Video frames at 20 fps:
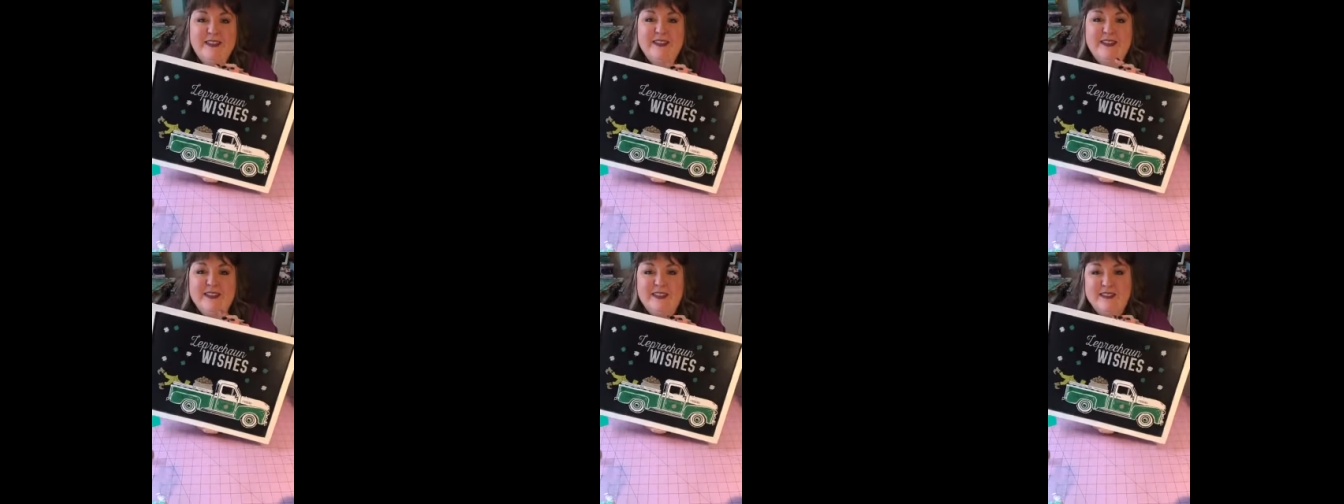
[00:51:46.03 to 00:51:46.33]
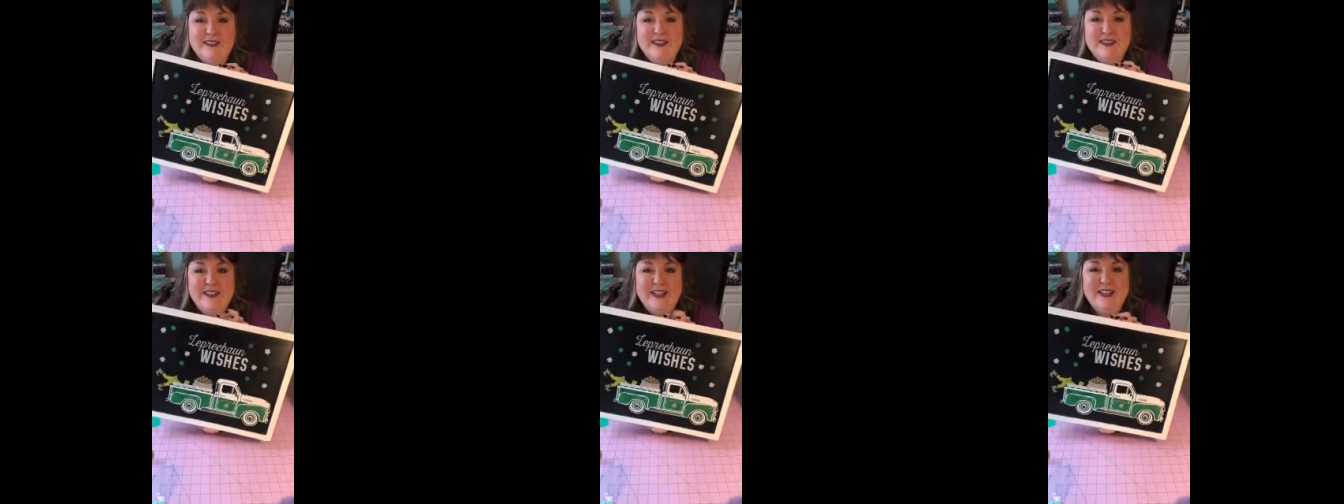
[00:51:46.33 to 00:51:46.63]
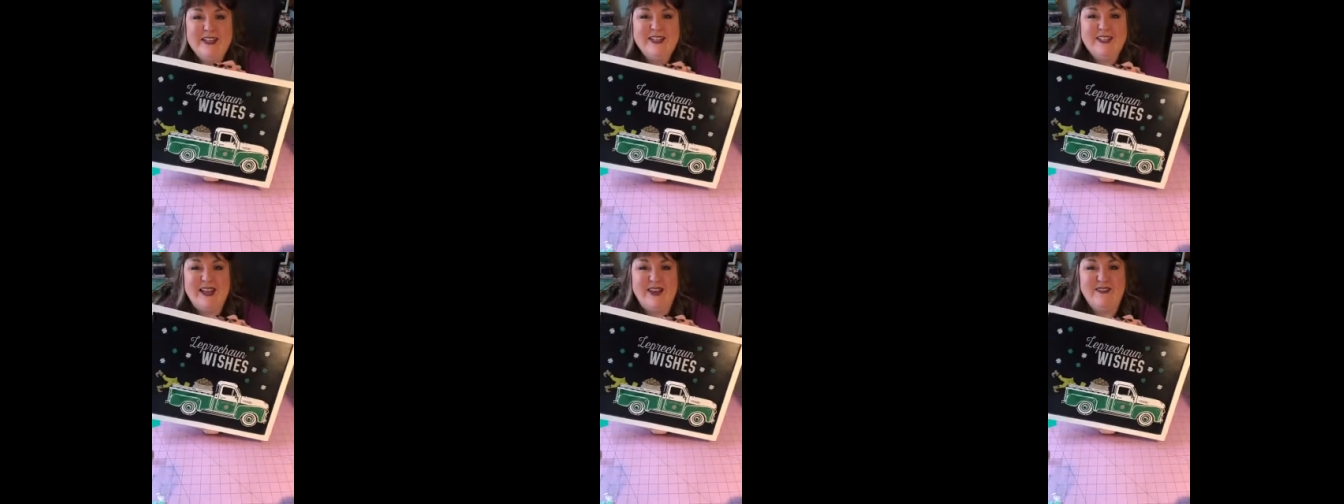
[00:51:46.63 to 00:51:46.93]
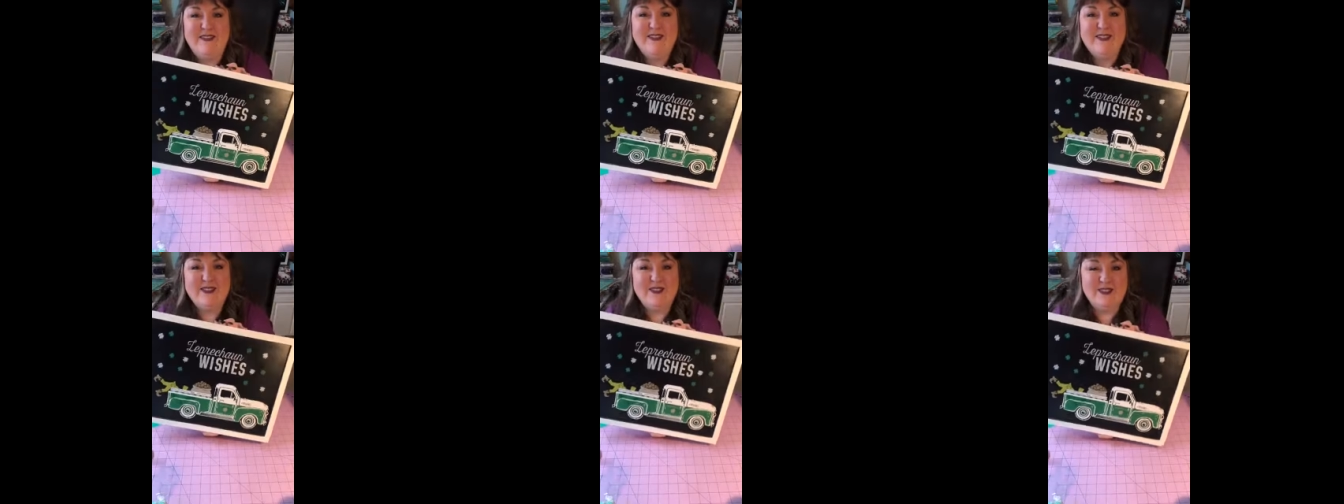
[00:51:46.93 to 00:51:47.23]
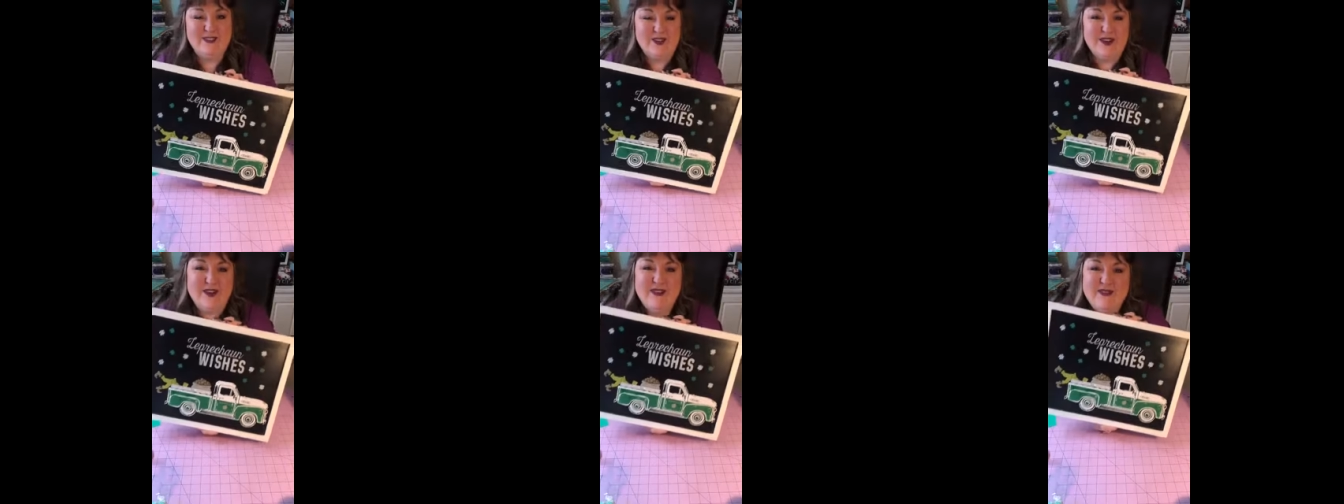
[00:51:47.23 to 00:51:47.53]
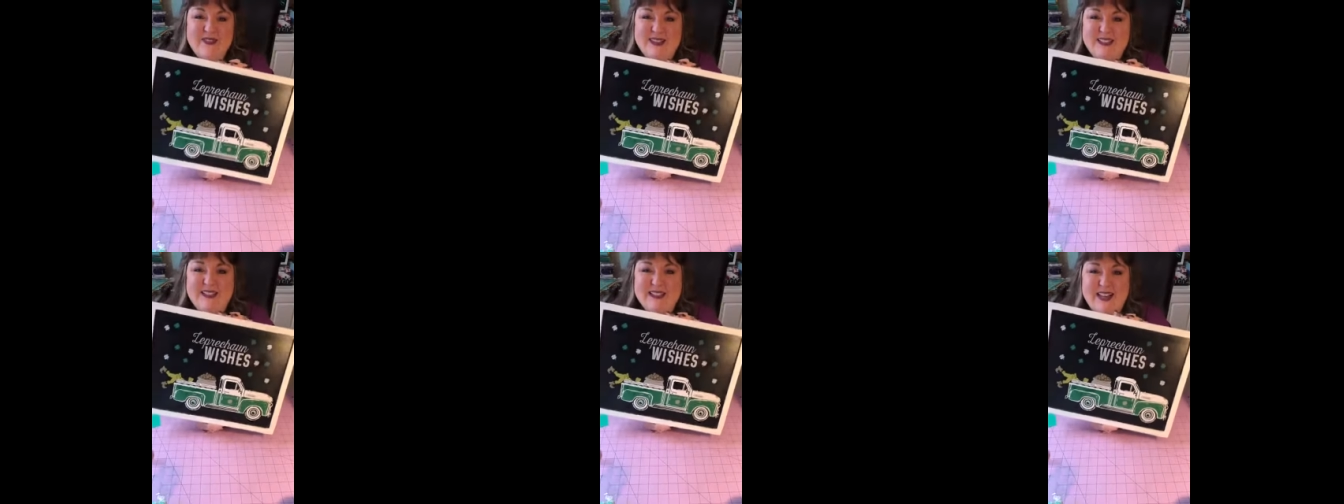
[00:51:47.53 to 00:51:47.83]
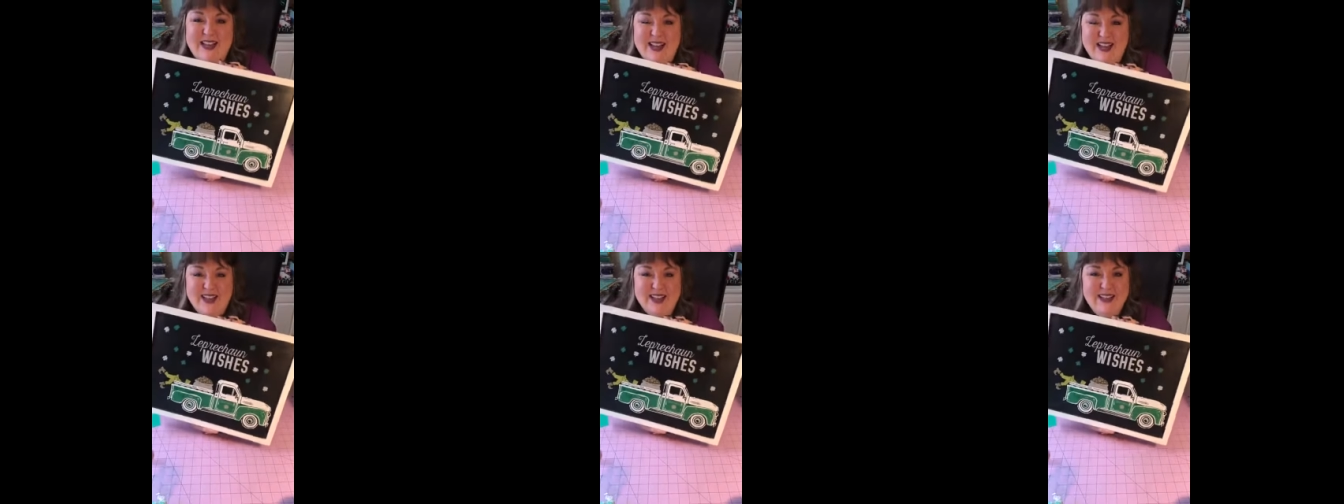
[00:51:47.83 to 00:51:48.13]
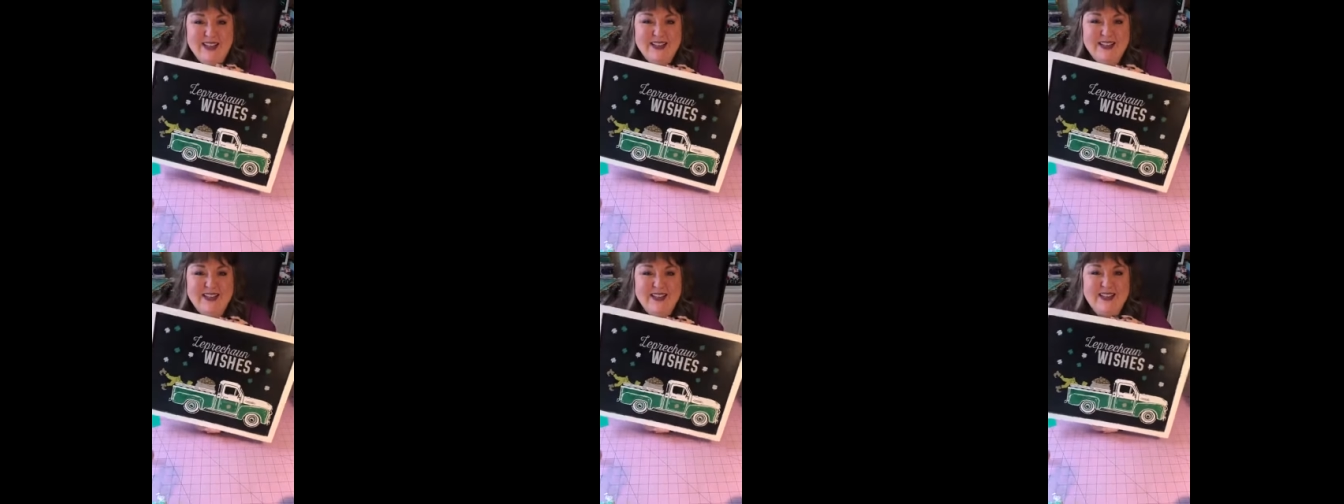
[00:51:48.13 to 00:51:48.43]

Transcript: It was nice having you join me today.